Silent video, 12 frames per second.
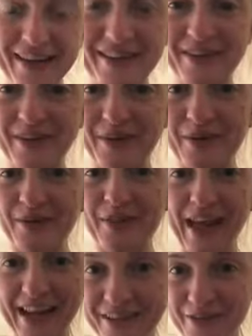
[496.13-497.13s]
So
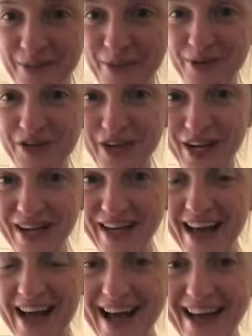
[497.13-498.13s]
thanks for
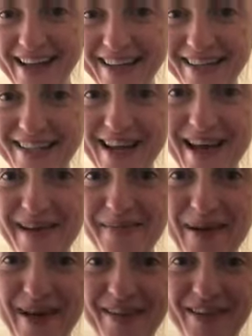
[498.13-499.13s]
watching and
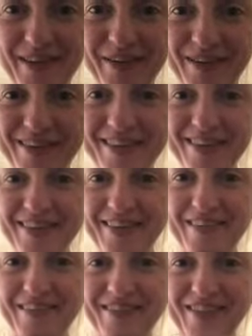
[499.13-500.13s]
um, I'll see you all soon.